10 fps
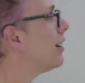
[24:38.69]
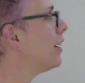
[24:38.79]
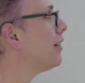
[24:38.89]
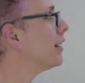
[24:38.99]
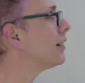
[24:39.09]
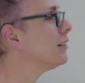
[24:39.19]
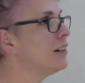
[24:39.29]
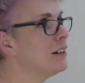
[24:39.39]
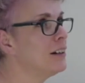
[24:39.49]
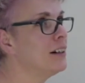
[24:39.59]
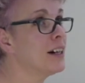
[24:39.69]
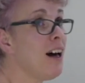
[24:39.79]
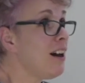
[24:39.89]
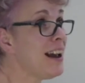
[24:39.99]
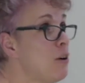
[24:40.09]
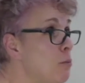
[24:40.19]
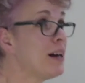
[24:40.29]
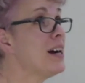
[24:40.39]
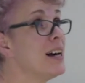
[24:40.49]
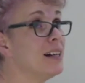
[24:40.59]
I think, can't help
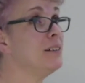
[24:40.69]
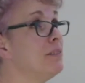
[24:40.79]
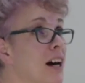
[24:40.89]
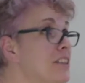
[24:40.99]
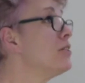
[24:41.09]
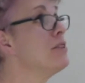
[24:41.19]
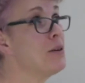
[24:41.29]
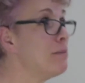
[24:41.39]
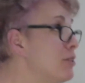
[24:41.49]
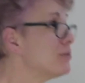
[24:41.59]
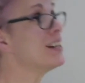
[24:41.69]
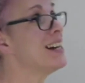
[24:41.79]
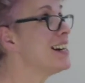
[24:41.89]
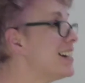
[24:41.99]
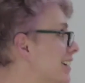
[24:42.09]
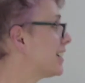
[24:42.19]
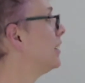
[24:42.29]
it. I don't know I'm doing it.